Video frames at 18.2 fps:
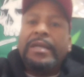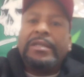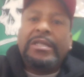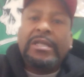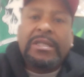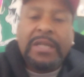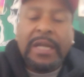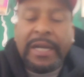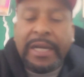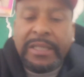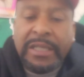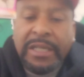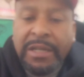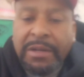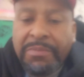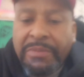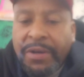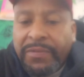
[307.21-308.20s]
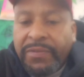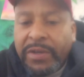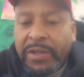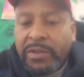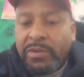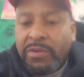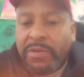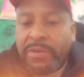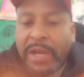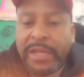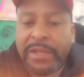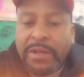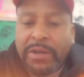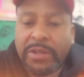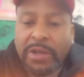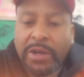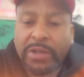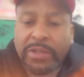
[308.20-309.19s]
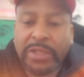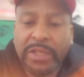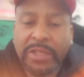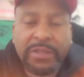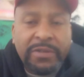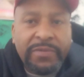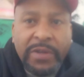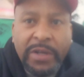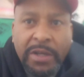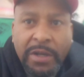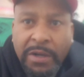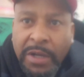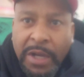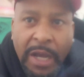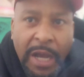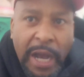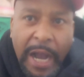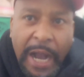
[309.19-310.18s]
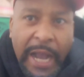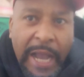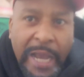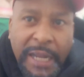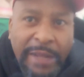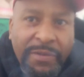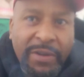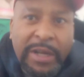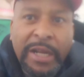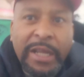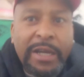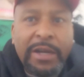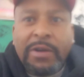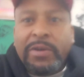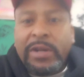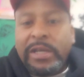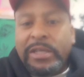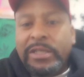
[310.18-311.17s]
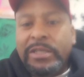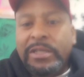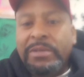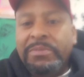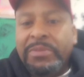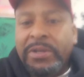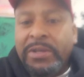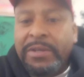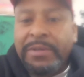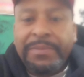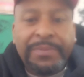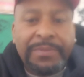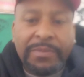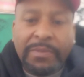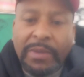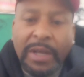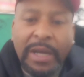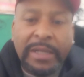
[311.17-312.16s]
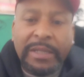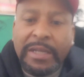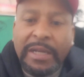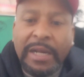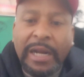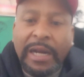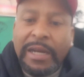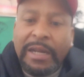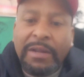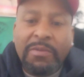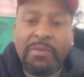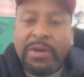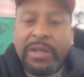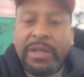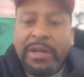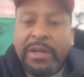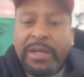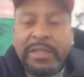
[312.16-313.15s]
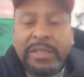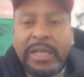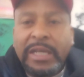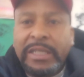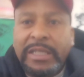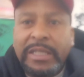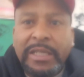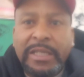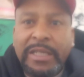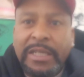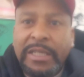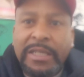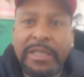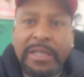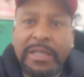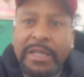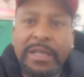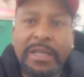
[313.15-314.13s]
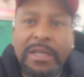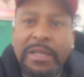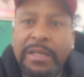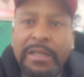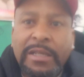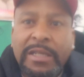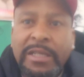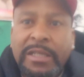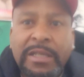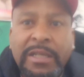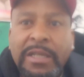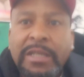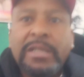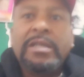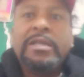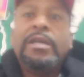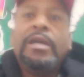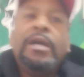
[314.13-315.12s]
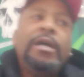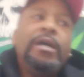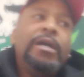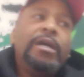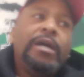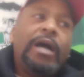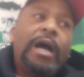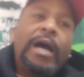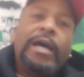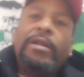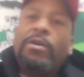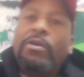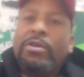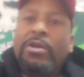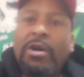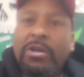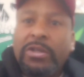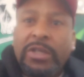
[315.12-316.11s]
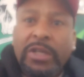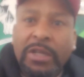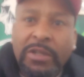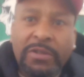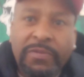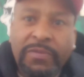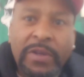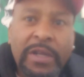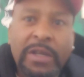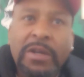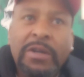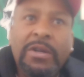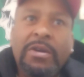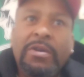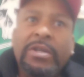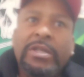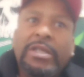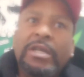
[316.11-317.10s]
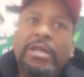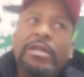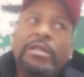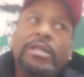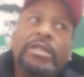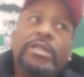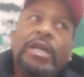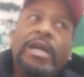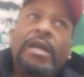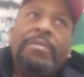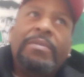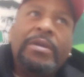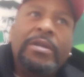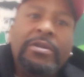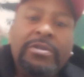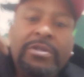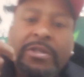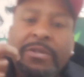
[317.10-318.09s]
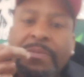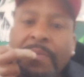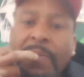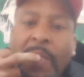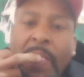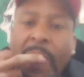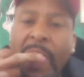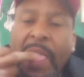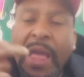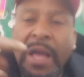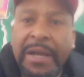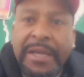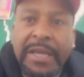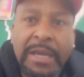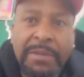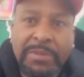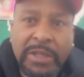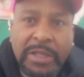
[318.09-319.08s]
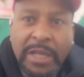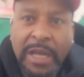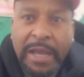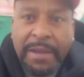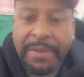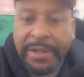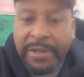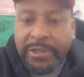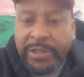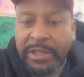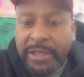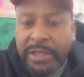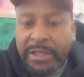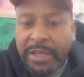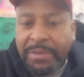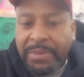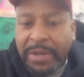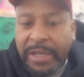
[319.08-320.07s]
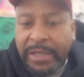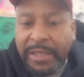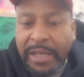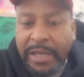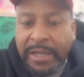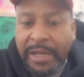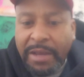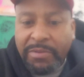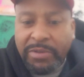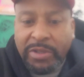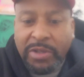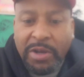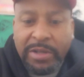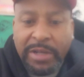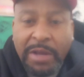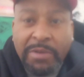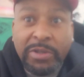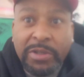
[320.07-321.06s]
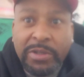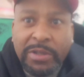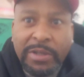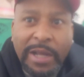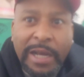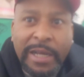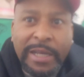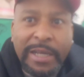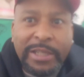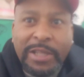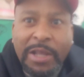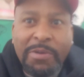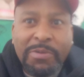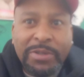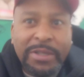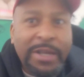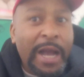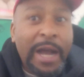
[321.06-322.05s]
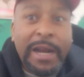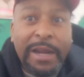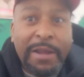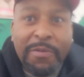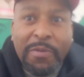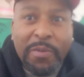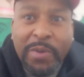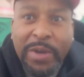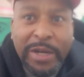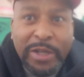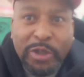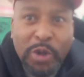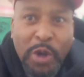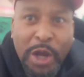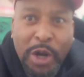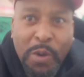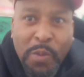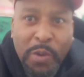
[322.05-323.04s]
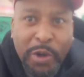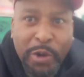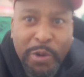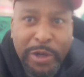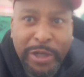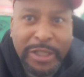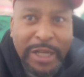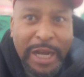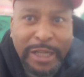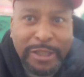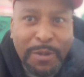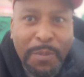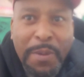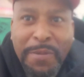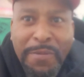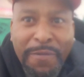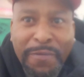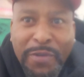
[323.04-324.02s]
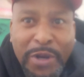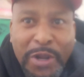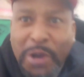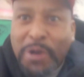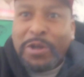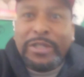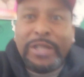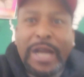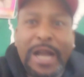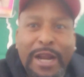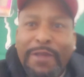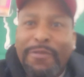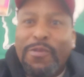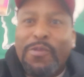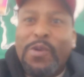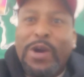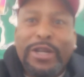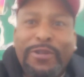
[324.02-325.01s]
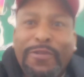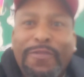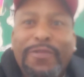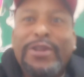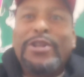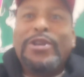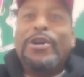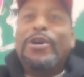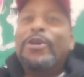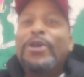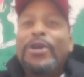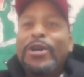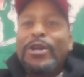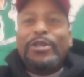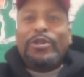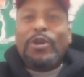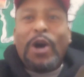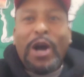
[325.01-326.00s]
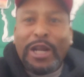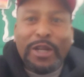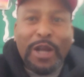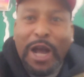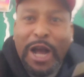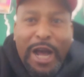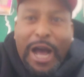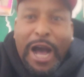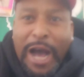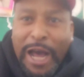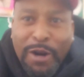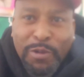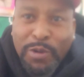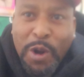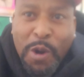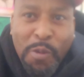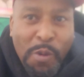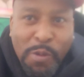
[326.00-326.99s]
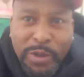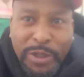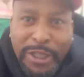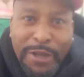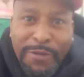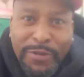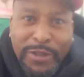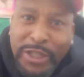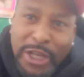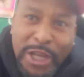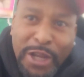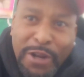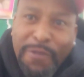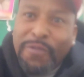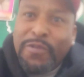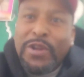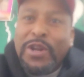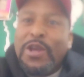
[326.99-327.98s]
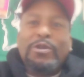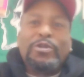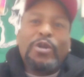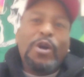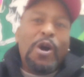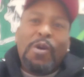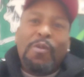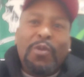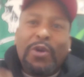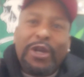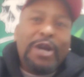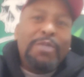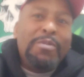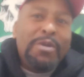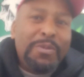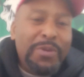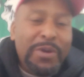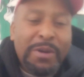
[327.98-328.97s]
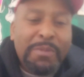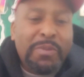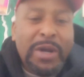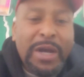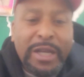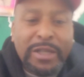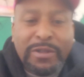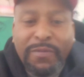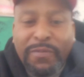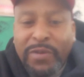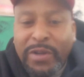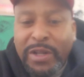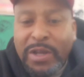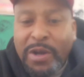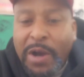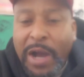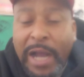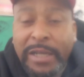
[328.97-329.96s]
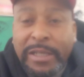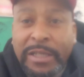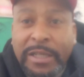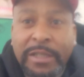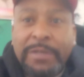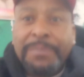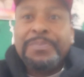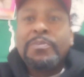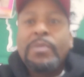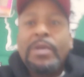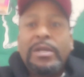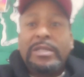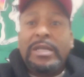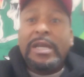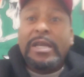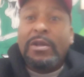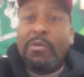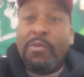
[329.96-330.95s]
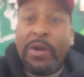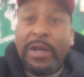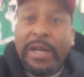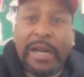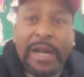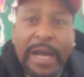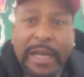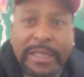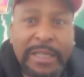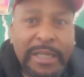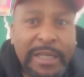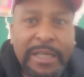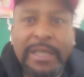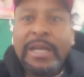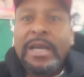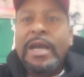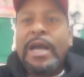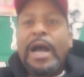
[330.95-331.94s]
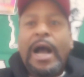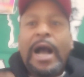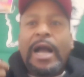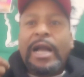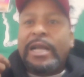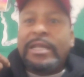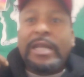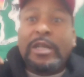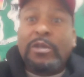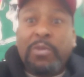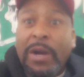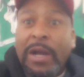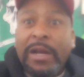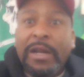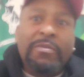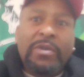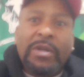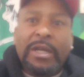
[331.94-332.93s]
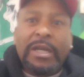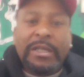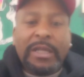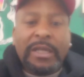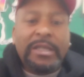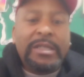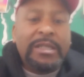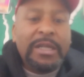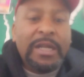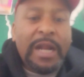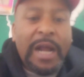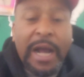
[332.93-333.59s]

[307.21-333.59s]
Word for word: That's just like I seen a motherfucker do it. I know y'all seen this video. I ain't even click on that shit, man. I didn't. I didn't even want to hear because that shit just it, it just looked it I know y'all seen this video though. It said the same energy. Uh, keep the same energy or something like that. And they was talking, they was, I guess they was, I didn't even read it, so I don't want to criticize them people video because I ain't even watched the video. So I, I, I, don't know what was even said in the video, so I don't want to come up here and blast the video. I just tell you the way that I took it. I, that's why I didn't even look at that shit.